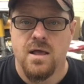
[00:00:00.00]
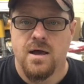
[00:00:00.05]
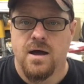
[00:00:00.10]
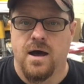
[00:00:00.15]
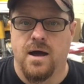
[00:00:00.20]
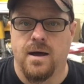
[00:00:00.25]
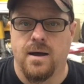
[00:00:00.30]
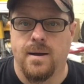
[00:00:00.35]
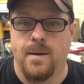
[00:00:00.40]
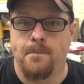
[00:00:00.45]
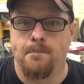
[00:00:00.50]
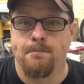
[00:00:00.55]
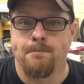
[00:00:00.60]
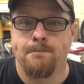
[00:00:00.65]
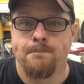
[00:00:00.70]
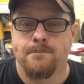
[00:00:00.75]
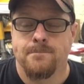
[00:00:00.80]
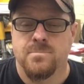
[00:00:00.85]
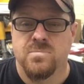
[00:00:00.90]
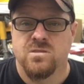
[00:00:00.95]

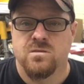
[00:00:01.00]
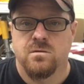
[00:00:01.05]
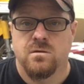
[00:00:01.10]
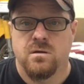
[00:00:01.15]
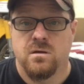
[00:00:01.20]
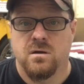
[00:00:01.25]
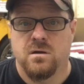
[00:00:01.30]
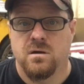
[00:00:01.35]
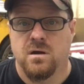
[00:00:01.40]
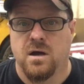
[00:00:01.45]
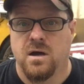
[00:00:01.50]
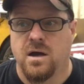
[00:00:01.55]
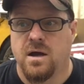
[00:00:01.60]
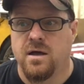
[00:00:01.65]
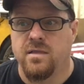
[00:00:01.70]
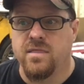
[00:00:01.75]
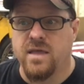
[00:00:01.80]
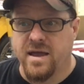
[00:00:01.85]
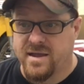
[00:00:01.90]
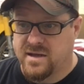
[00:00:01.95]

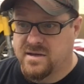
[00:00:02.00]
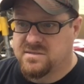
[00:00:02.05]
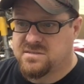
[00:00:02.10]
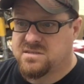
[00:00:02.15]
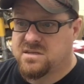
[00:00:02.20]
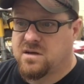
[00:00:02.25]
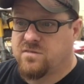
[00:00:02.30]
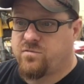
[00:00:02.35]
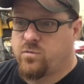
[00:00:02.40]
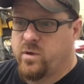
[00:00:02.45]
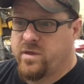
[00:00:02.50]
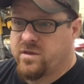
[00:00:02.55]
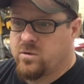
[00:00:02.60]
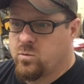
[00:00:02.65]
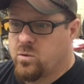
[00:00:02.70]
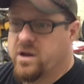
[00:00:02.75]
that kind of stuff with it.